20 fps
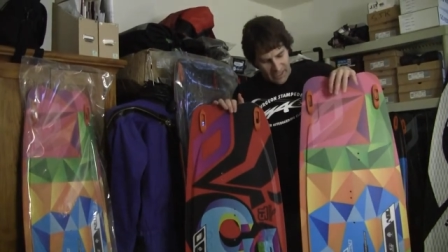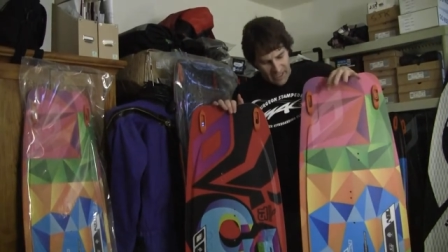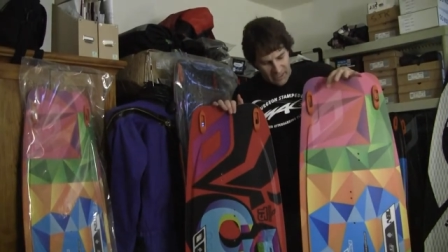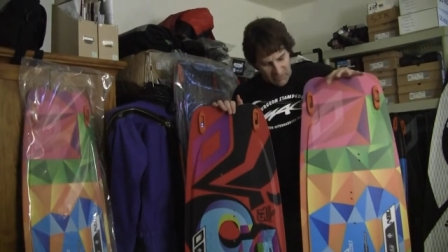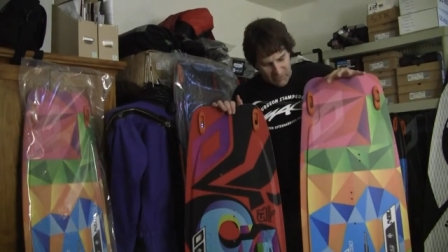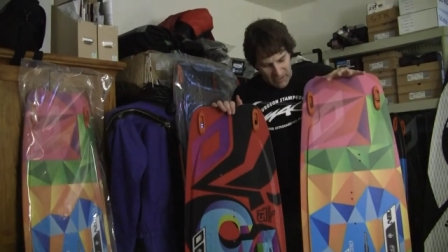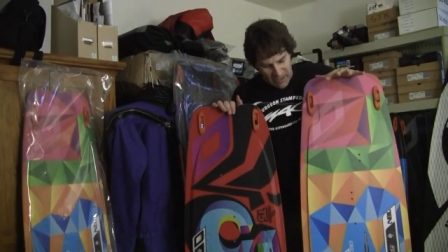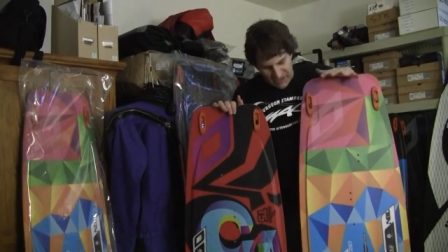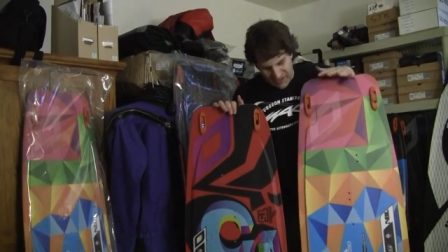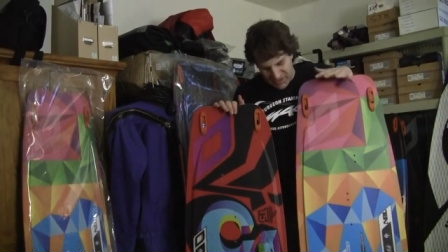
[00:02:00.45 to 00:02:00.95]

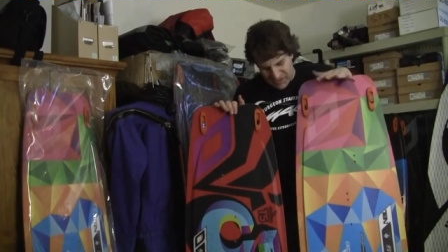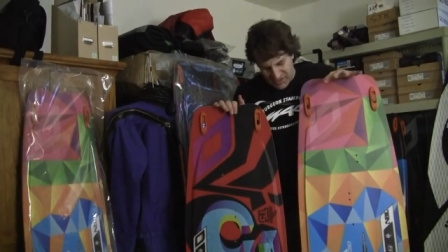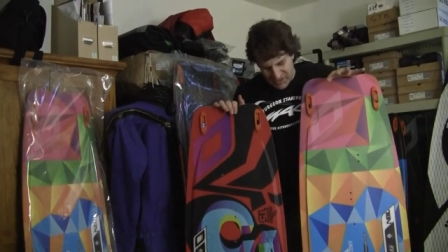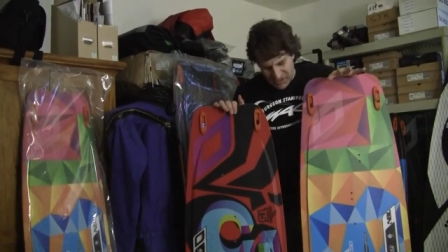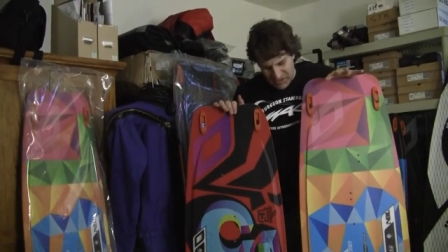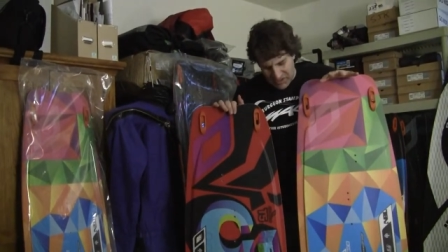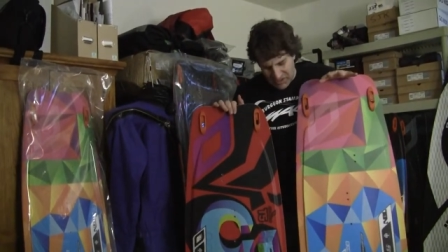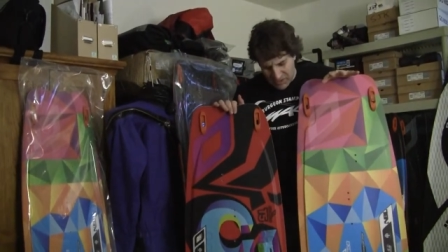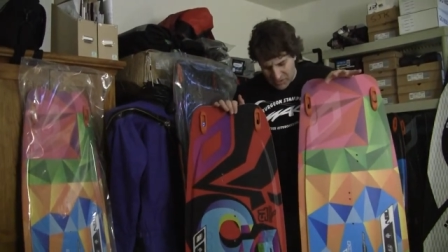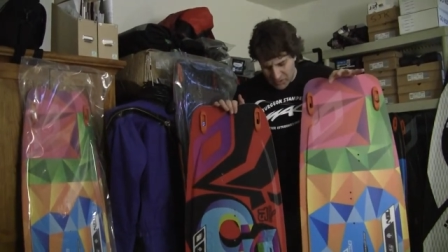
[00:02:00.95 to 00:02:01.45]
NBL is
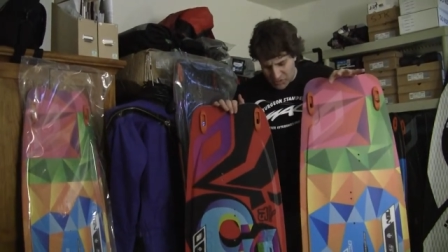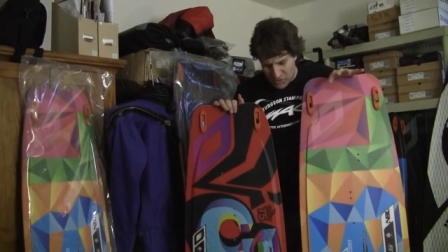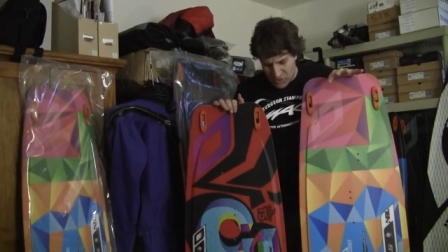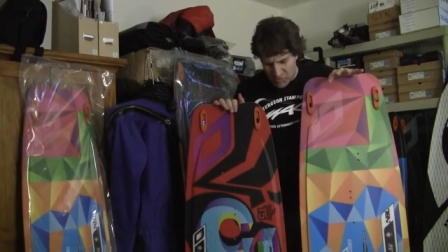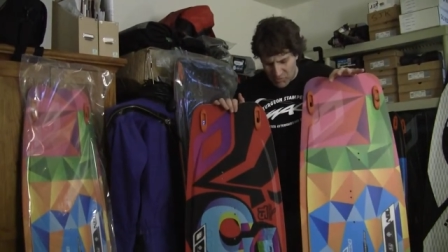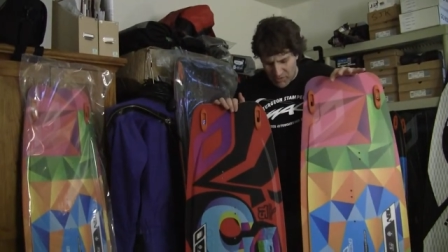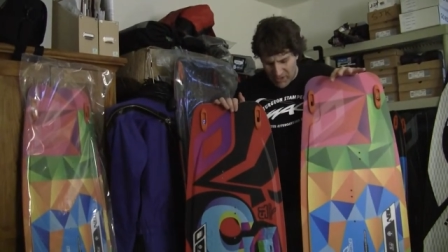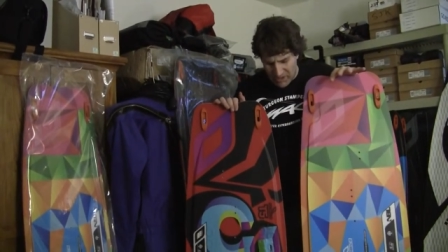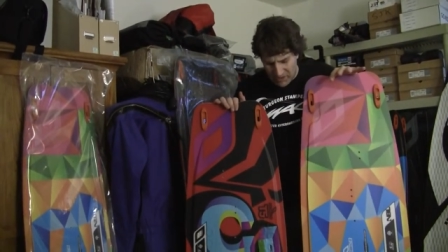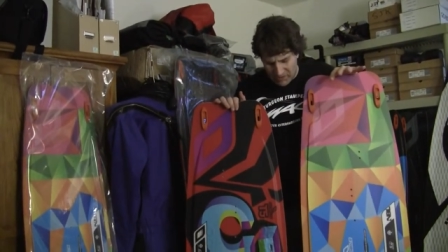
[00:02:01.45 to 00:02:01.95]
just a little
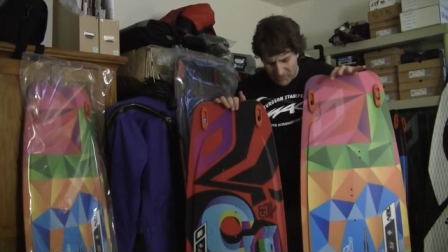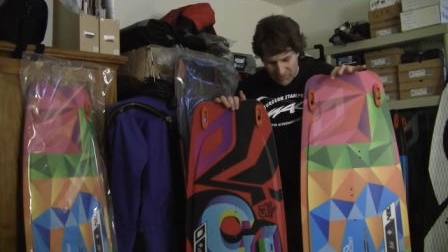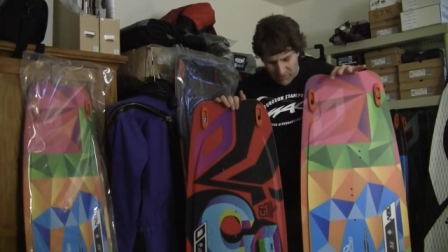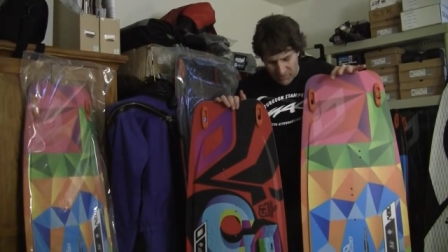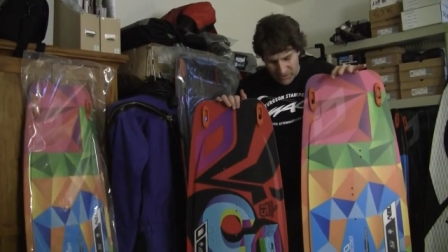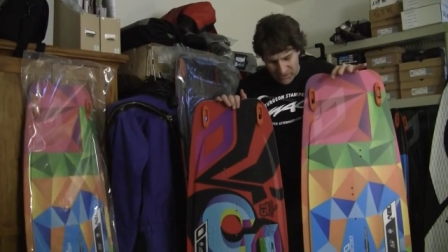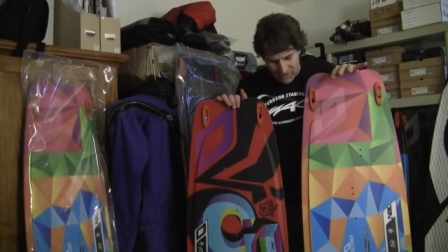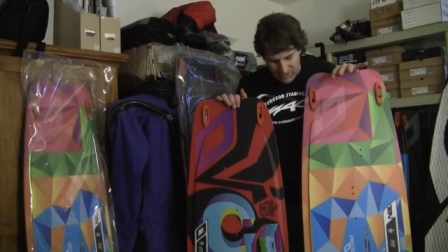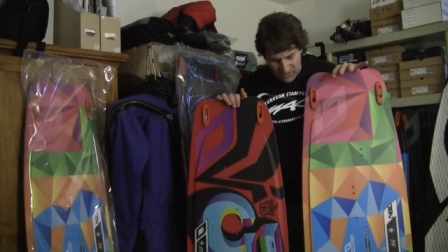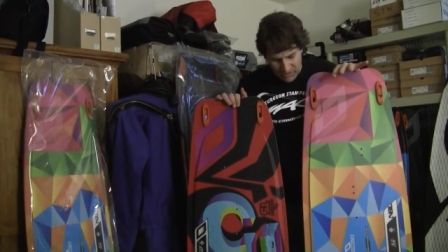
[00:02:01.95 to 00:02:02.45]
too big
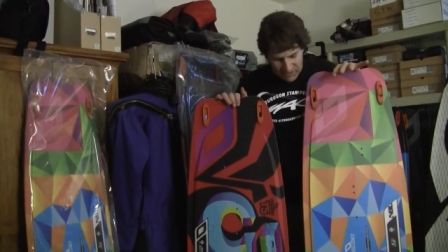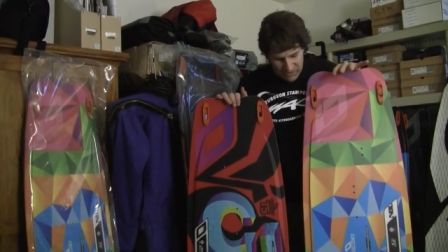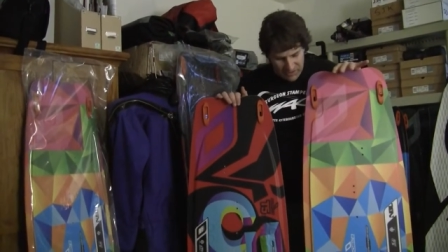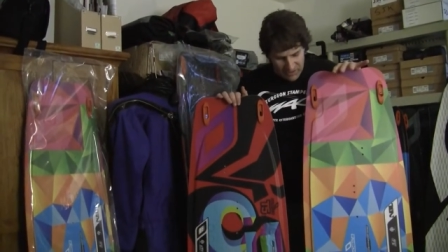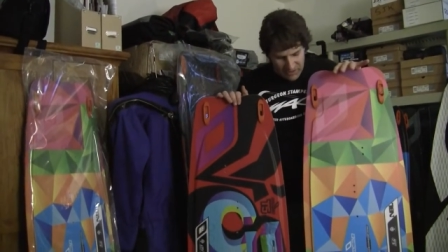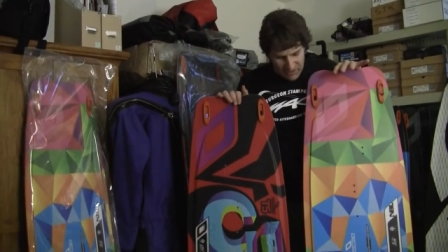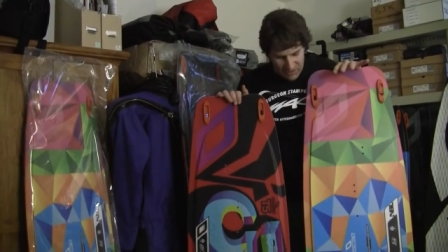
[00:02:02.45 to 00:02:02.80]
for what they're looking